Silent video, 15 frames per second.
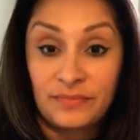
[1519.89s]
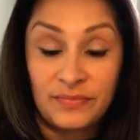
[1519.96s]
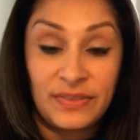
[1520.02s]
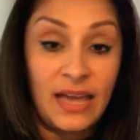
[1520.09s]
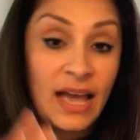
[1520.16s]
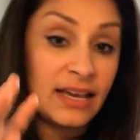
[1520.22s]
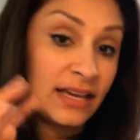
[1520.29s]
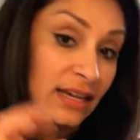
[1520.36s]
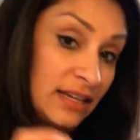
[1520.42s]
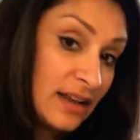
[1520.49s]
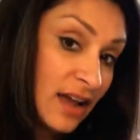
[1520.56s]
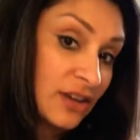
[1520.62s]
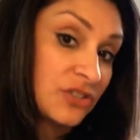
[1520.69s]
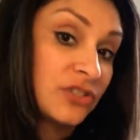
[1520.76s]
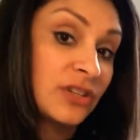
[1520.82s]
that
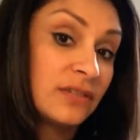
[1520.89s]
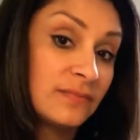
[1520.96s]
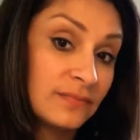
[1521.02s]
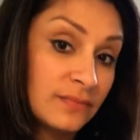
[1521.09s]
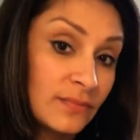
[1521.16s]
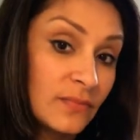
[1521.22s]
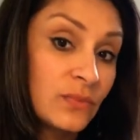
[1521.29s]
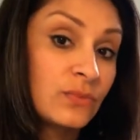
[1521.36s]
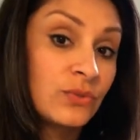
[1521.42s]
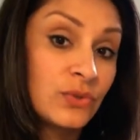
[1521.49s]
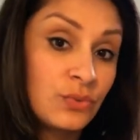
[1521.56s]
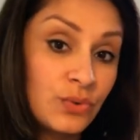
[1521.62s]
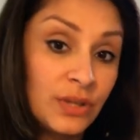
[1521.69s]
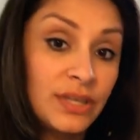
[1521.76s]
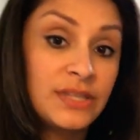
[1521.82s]
connection was
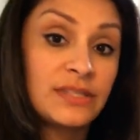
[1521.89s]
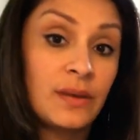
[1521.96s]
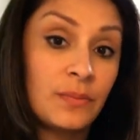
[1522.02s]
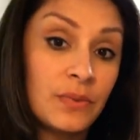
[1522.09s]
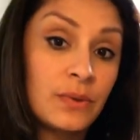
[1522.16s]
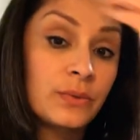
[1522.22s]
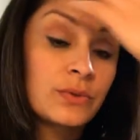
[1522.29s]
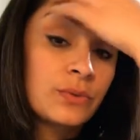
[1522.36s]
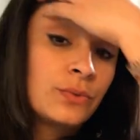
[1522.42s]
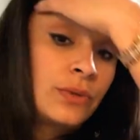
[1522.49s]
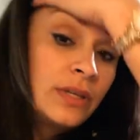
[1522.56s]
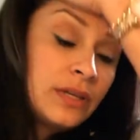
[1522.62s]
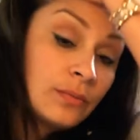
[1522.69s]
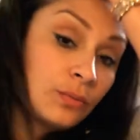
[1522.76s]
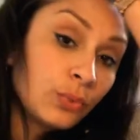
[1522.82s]
really something, was
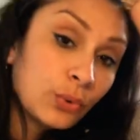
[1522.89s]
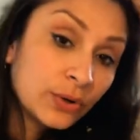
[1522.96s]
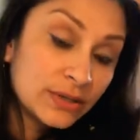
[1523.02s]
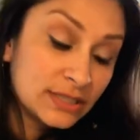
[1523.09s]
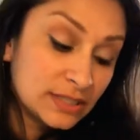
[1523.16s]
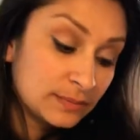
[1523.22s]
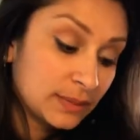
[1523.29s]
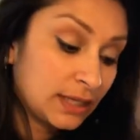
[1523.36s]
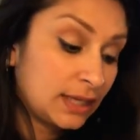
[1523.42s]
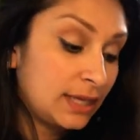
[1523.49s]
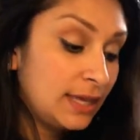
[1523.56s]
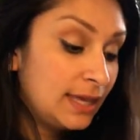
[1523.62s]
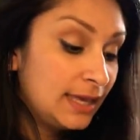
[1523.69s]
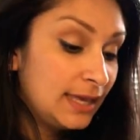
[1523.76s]
really important to me.